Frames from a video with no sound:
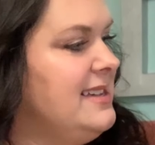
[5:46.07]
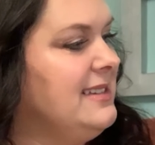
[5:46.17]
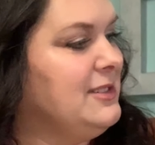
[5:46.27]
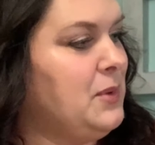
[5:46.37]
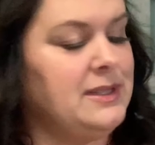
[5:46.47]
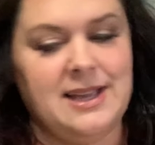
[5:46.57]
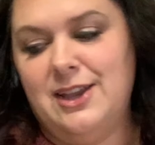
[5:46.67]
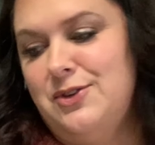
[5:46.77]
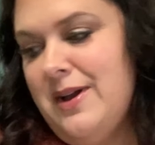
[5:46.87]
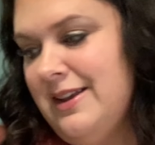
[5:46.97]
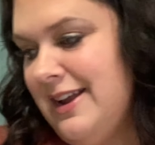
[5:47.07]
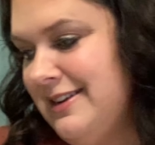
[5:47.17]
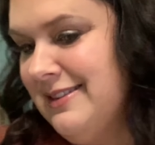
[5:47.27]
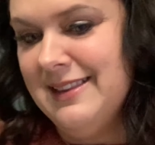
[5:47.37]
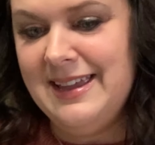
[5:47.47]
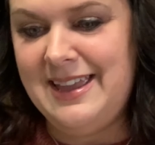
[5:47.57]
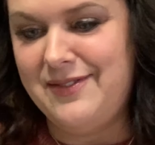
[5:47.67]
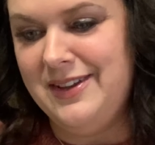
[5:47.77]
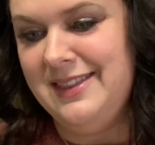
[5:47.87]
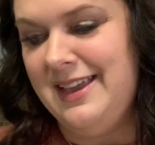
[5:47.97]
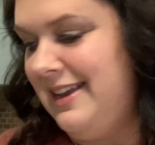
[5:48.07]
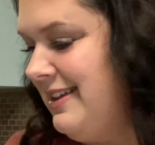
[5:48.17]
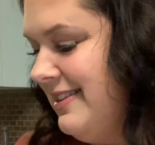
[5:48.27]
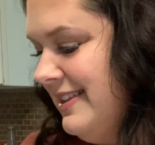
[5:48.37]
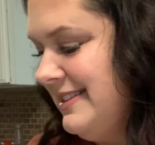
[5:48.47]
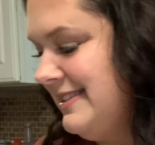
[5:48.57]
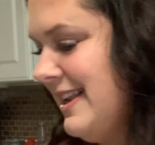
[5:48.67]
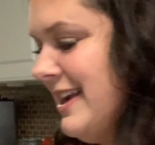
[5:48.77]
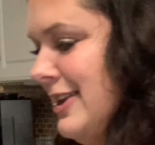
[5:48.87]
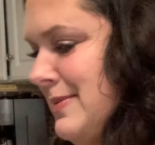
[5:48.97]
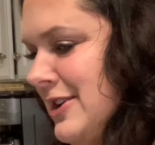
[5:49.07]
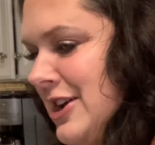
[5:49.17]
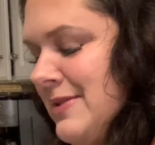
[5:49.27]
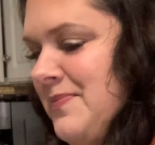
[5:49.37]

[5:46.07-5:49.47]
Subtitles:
So I'll tell you, I kind of like everything. This is not going to be good.